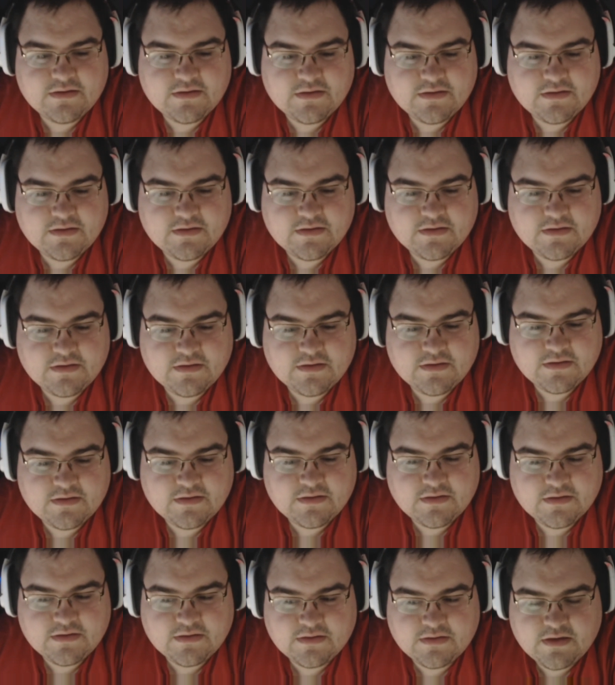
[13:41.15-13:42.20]
They didn't.
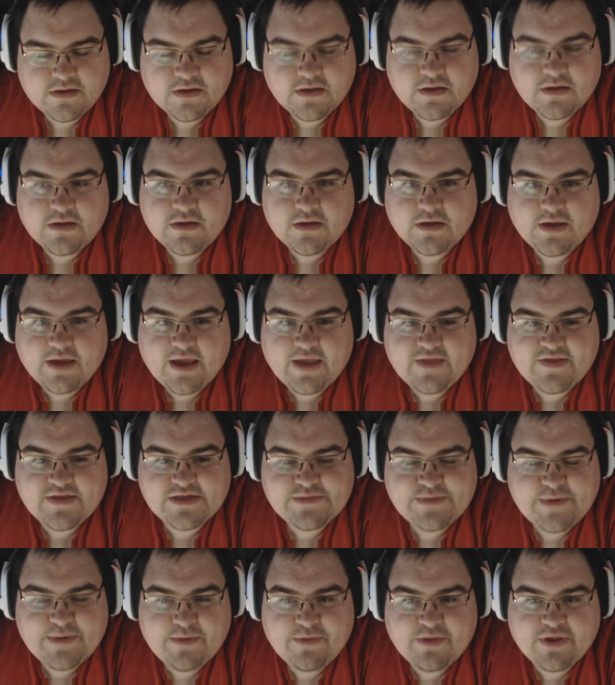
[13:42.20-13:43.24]
Okay, these
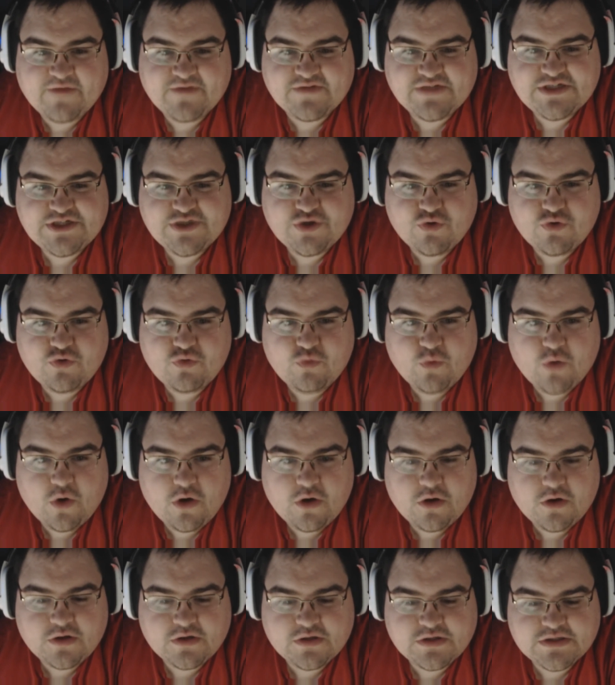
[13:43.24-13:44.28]
people have stone
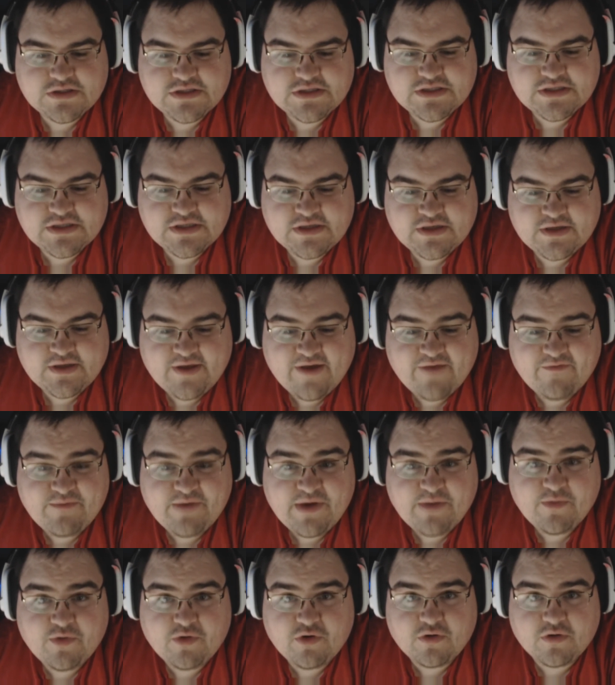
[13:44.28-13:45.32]
walls. They have
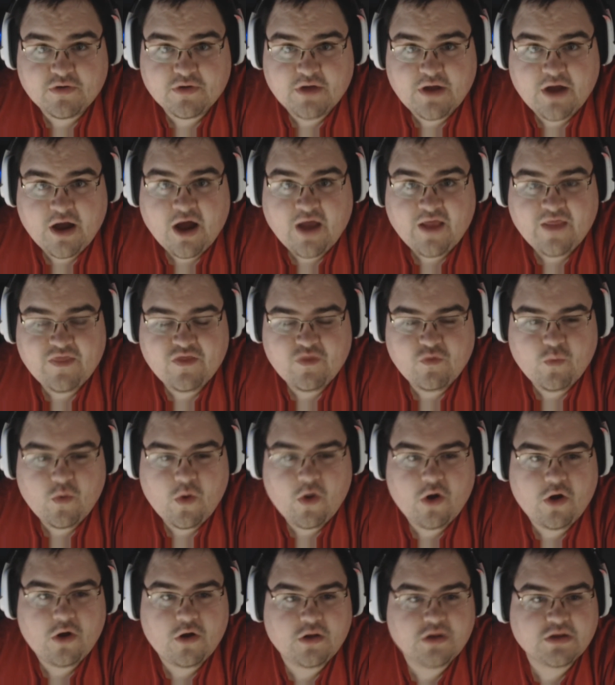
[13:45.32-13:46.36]
people on the
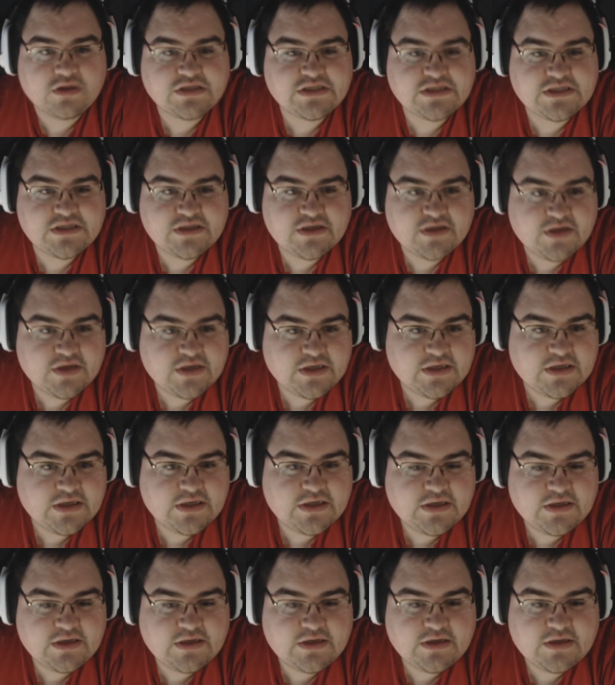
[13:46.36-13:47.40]
walls.
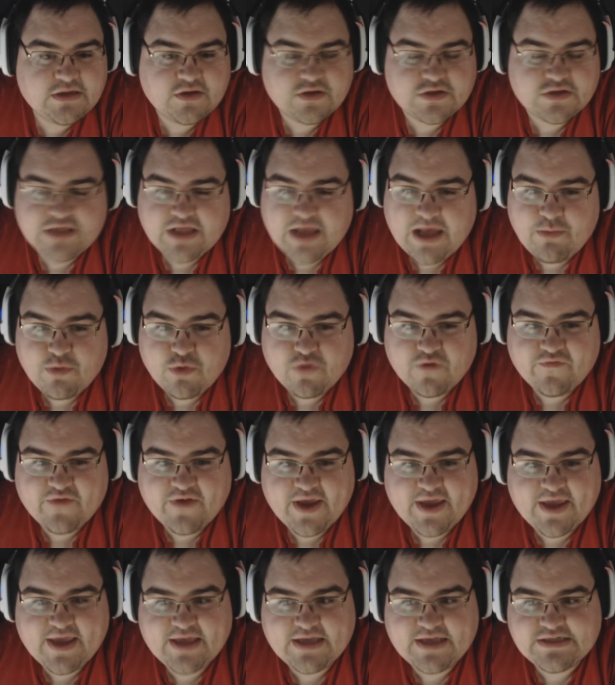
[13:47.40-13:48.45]
There's a lot more
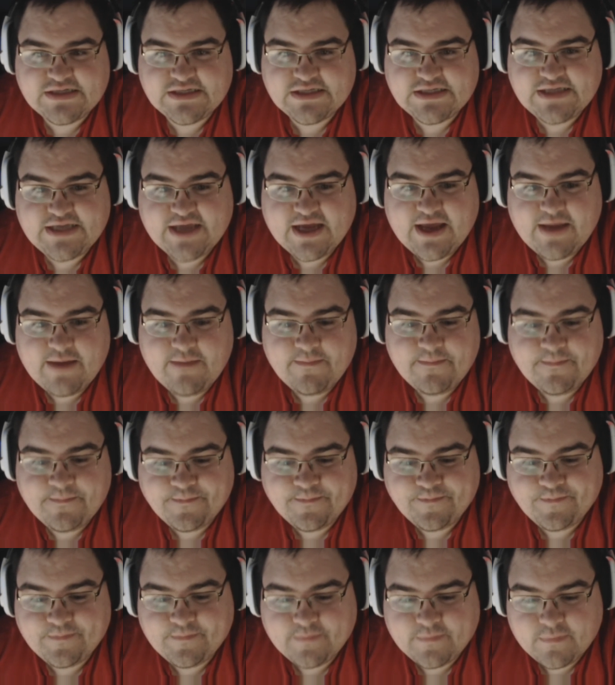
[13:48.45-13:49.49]
Vikings this time.
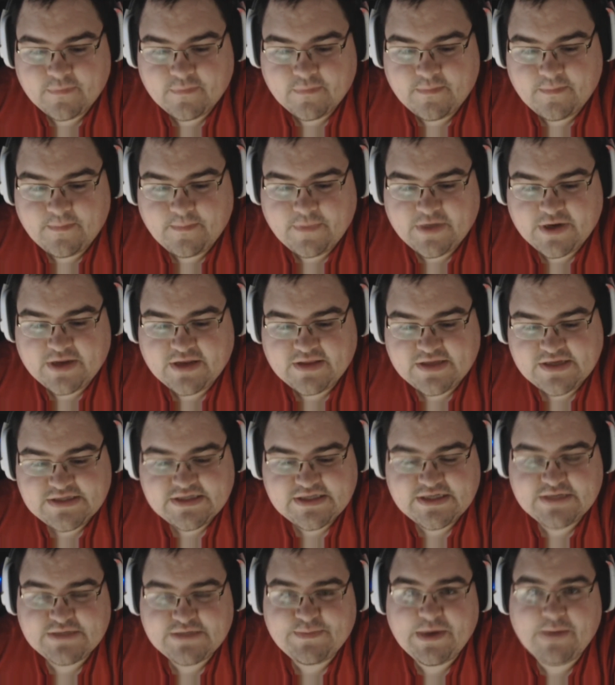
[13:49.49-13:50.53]
But at least
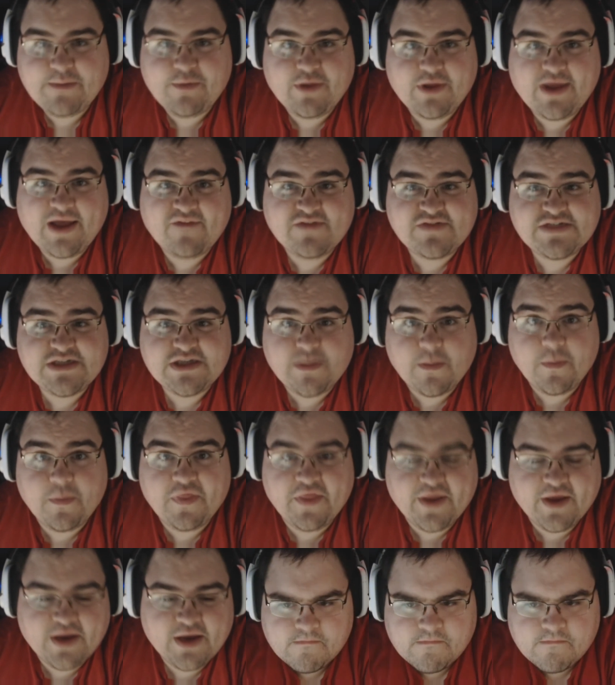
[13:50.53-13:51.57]
these people have
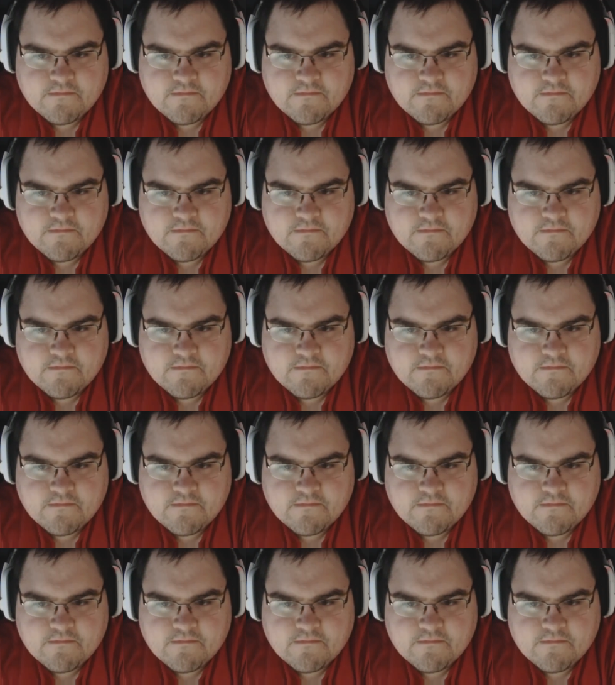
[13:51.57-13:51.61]
something.